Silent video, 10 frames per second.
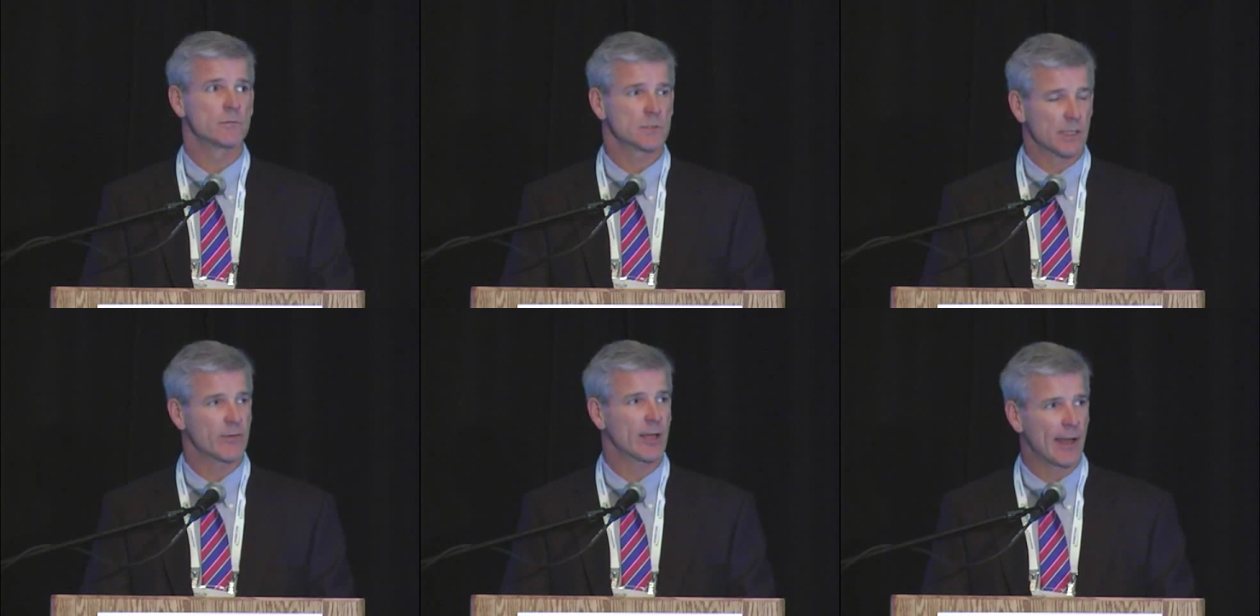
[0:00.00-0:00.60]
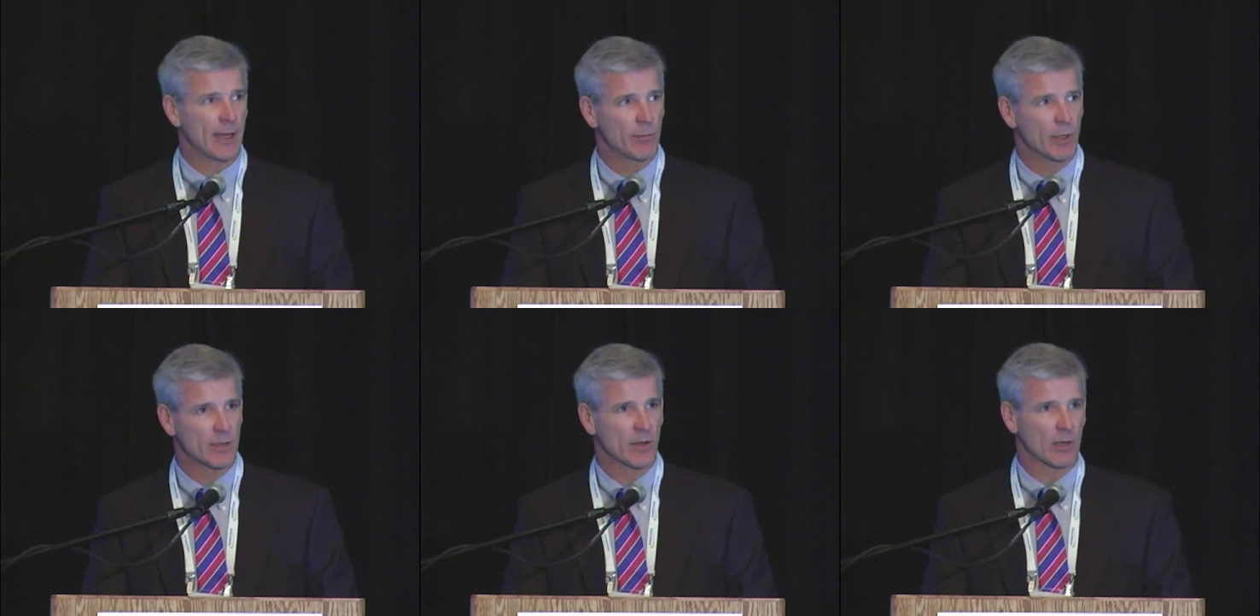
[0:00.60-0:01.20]
$70 to $80
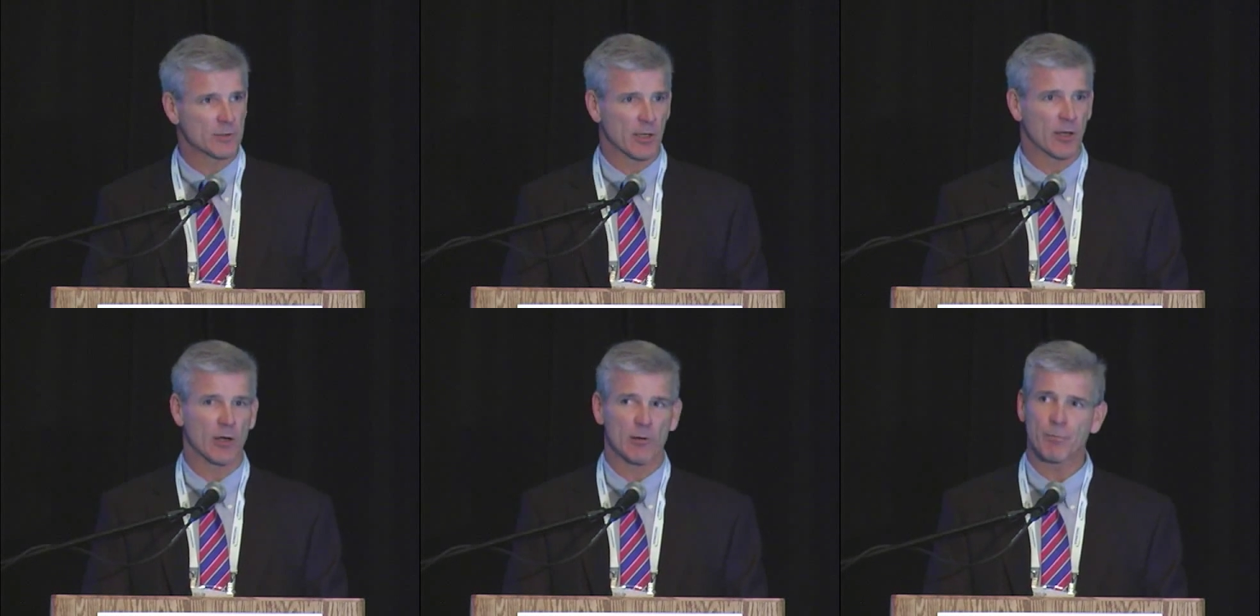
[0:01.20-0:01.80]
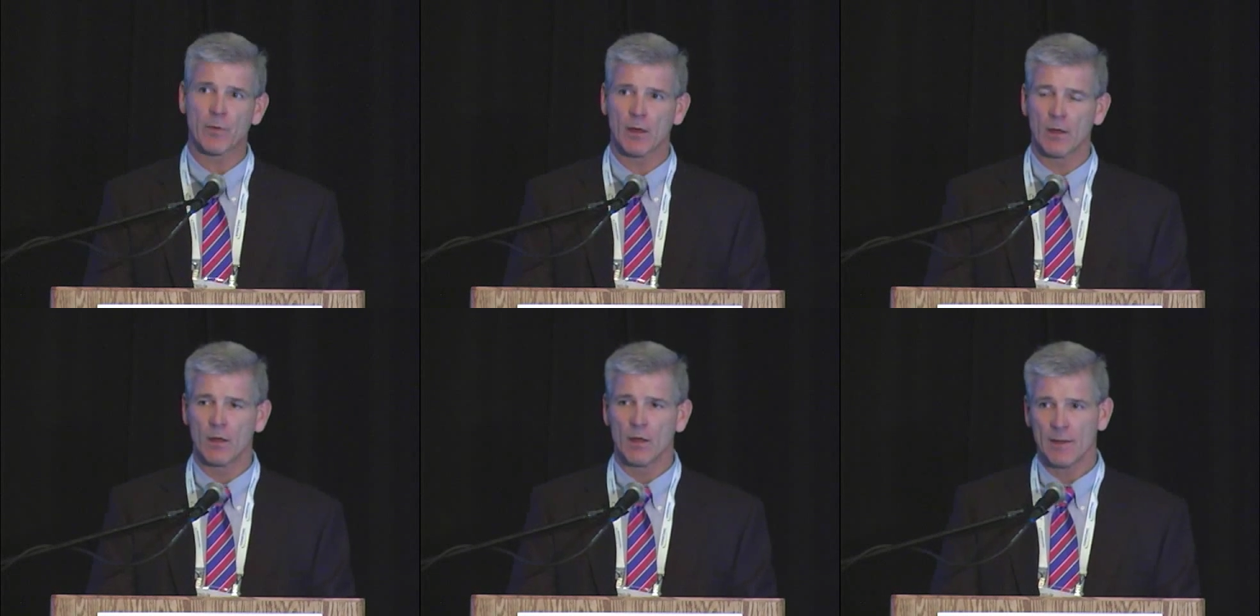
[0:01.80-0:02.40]
million a year.
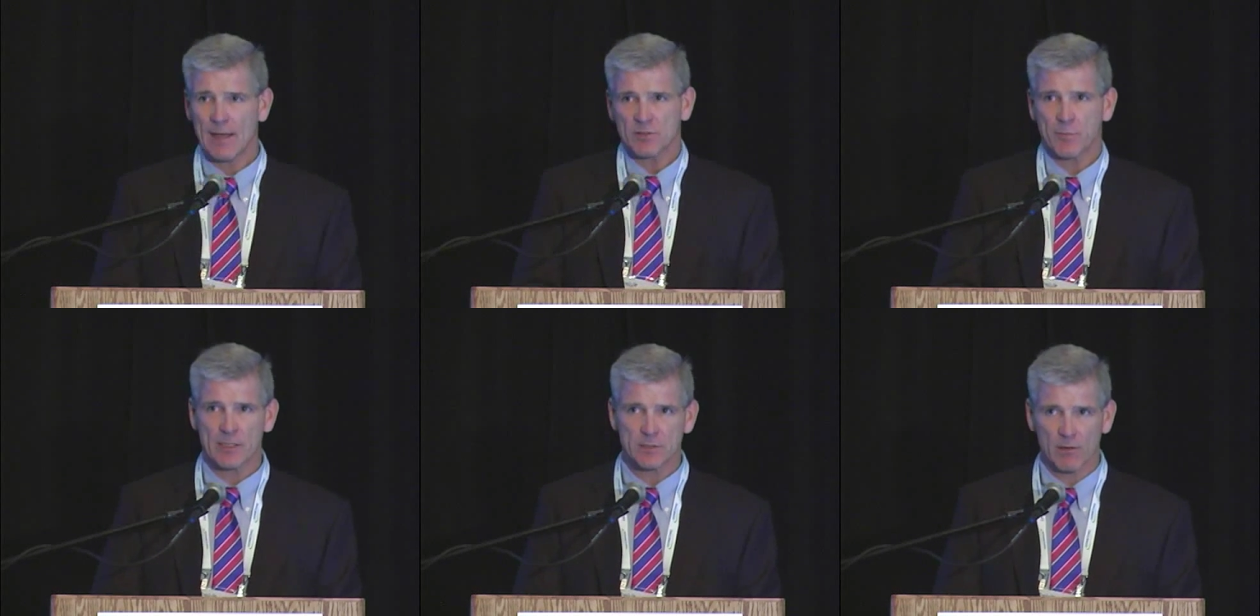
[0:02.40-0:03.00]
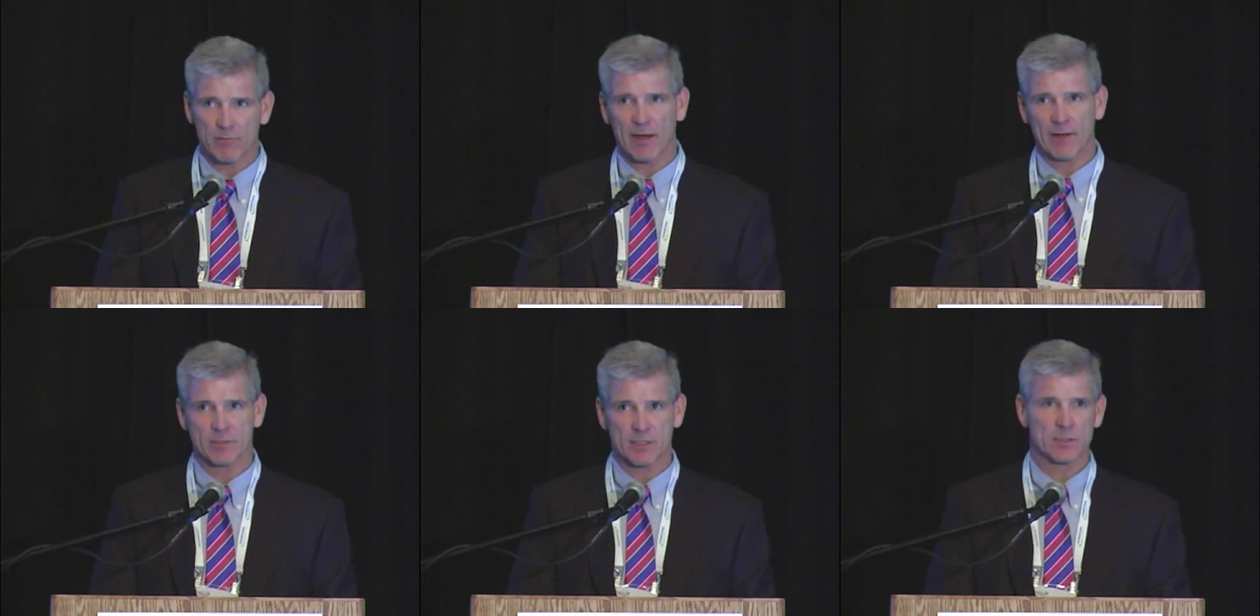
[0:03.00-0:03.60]
And that was based on
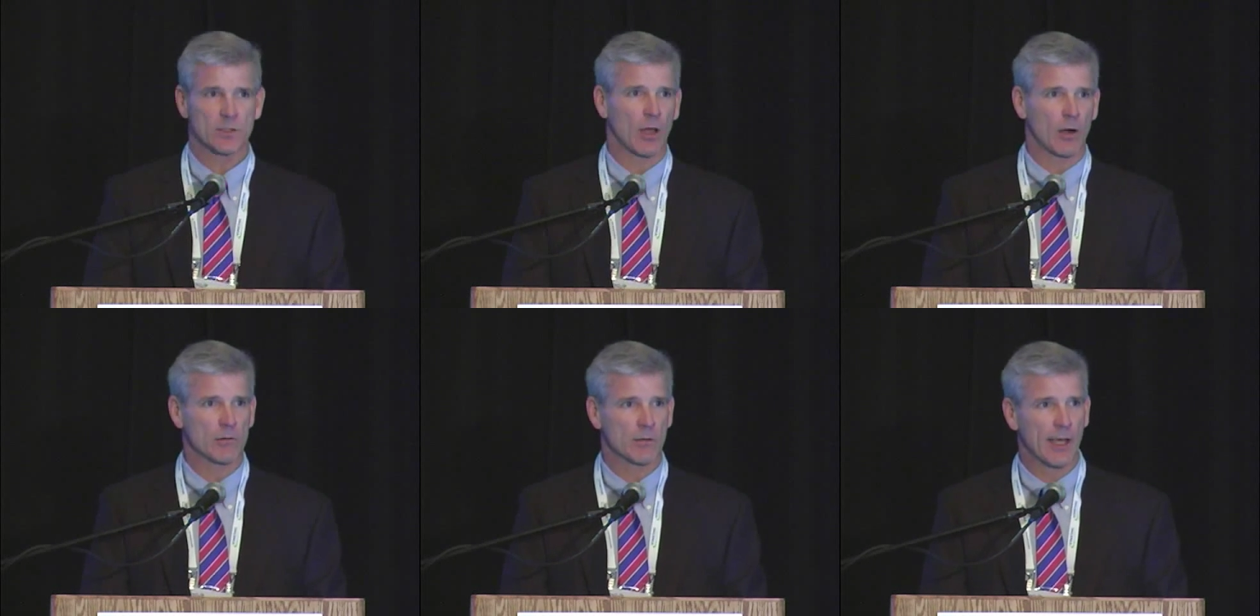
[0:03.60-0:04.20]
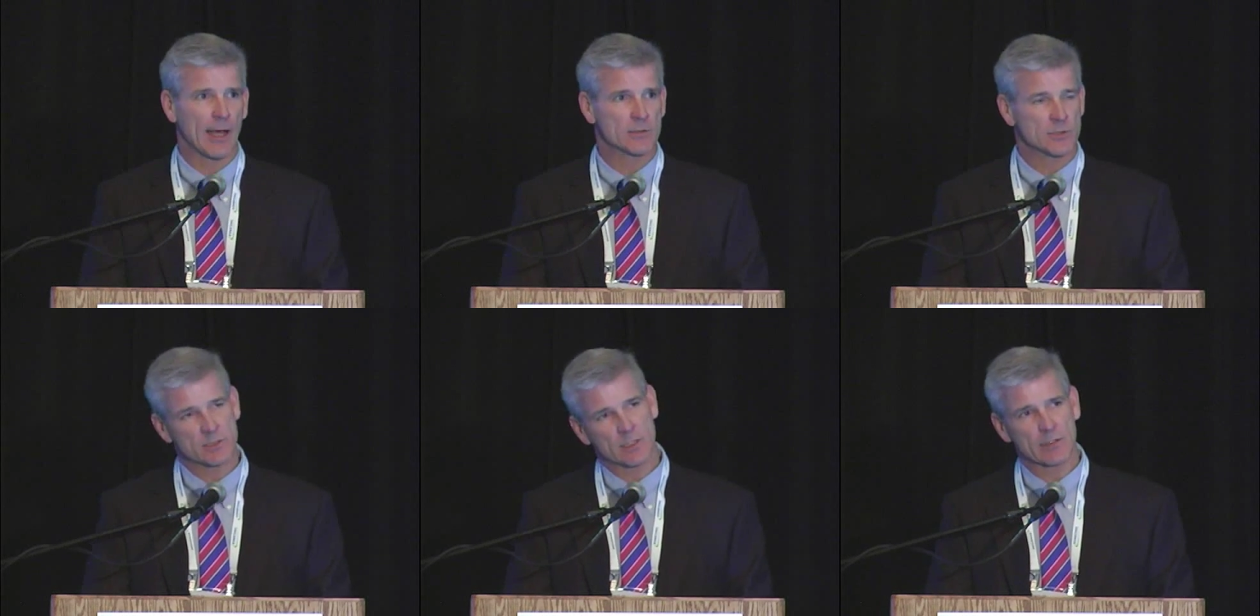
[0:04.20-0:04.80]
$5 to $6 gas.
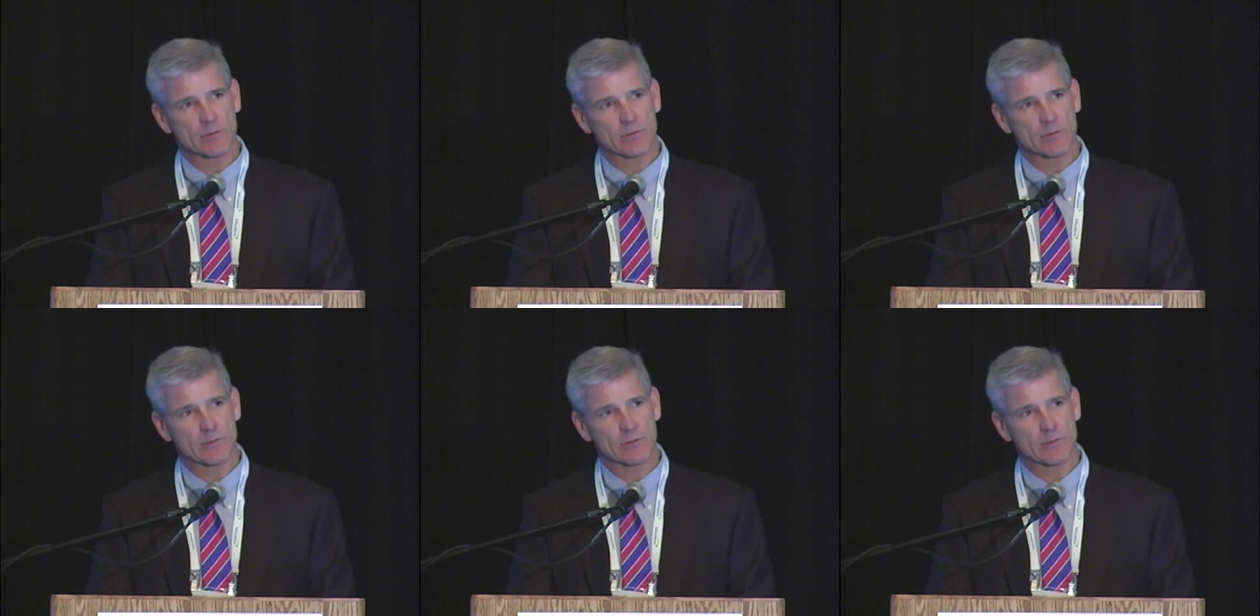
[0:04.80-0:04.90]
Just think if